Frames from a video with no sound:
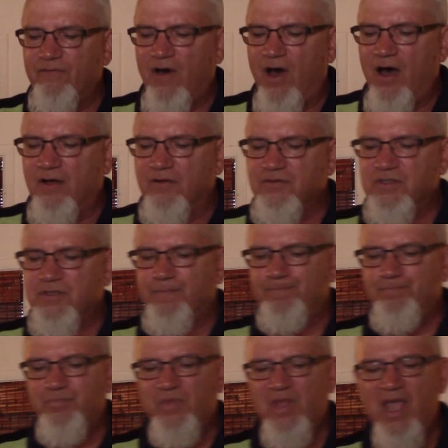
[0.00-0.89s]
involves
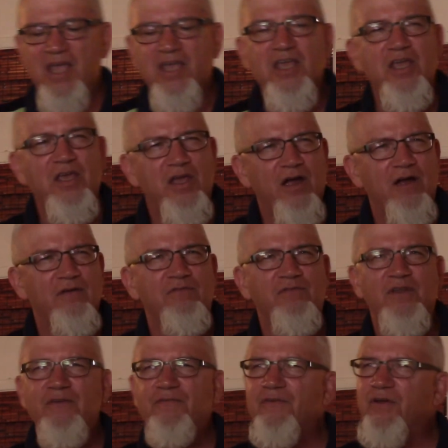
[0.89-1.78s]
taking care
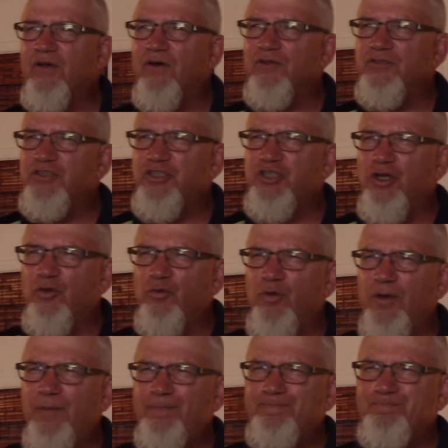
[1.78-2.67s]
of difficult
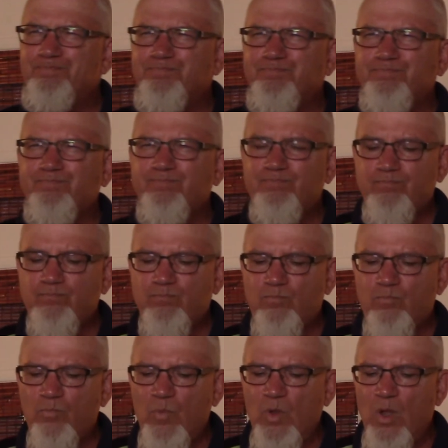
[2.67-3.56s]
children
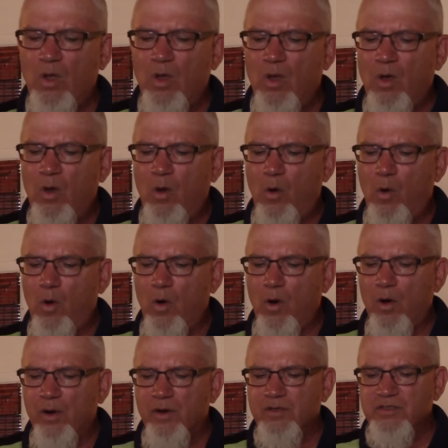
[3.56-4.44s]

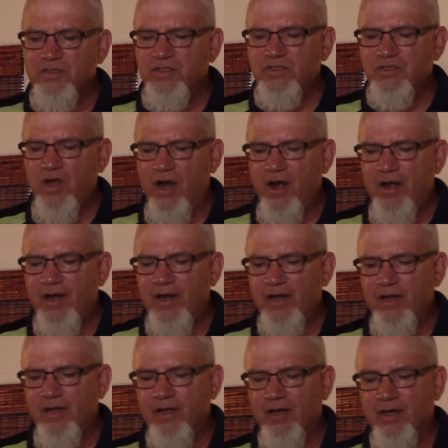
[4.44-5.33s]
or
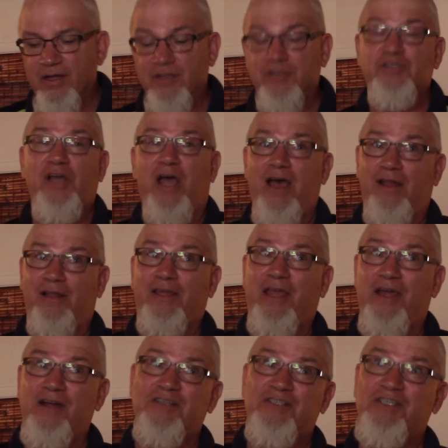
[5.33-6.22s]
starting a child
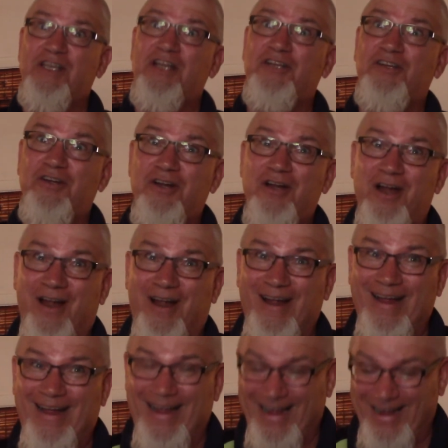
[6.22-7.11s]
care center
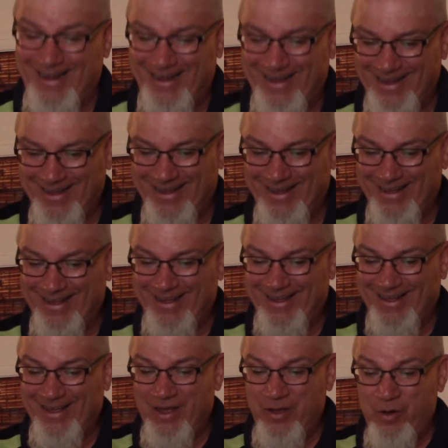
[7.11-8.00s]

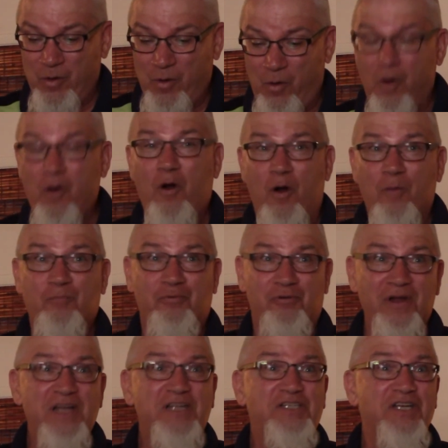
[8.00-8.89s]
or, or
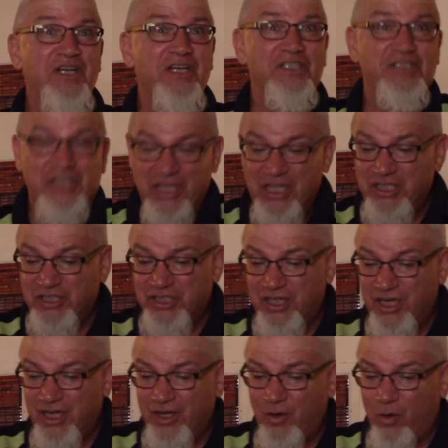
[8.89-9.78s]
preaching and
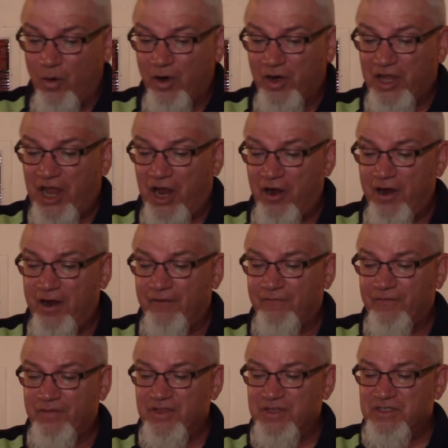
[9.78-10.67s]
teaching, or
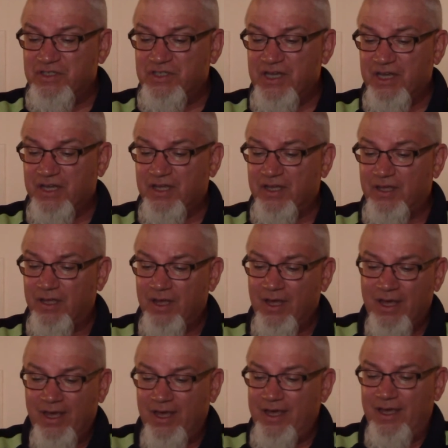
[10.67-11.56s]
caring for the sick.
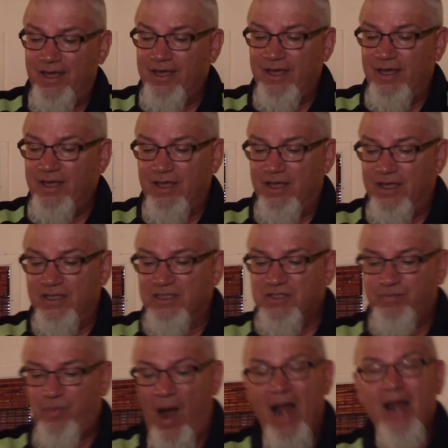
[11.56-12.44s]
In
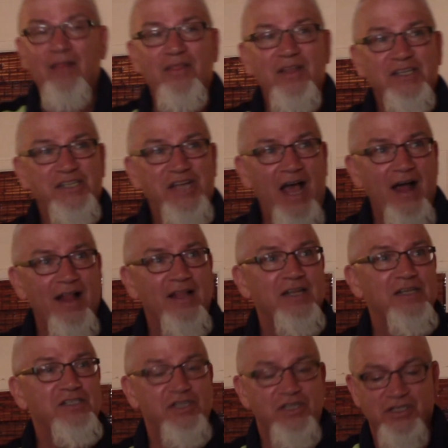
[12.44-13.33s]
spite of the
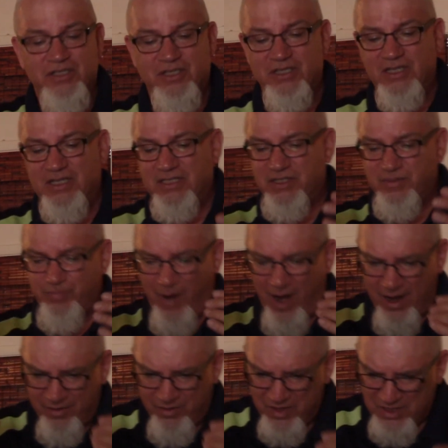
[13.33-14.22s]
challenges and in
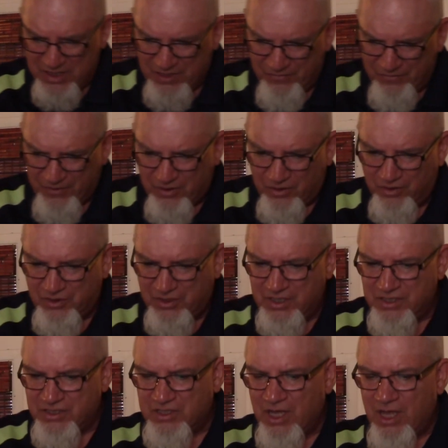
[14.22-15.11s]
spite of the
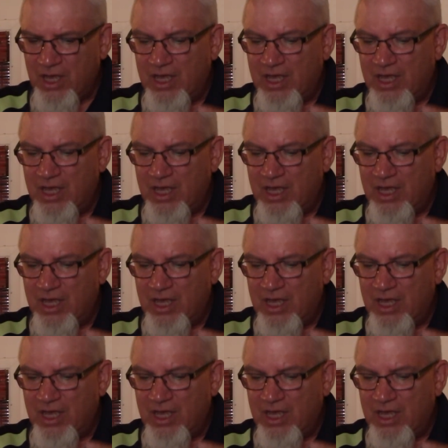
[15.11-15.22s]
difficulties,